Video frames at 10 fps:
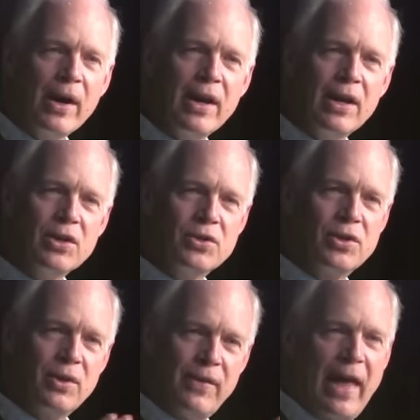keep
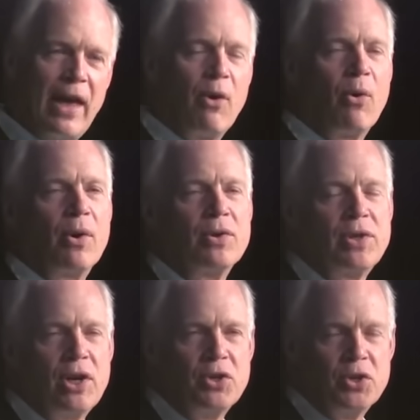fighting to restore American
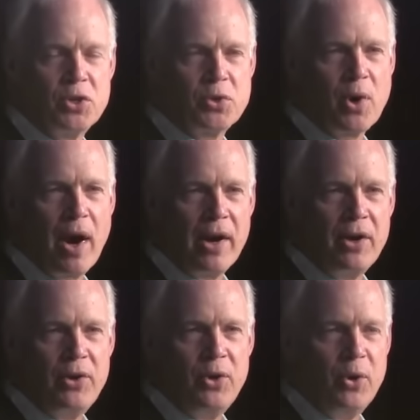energy
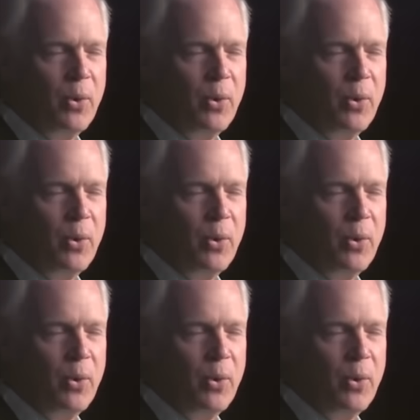independence.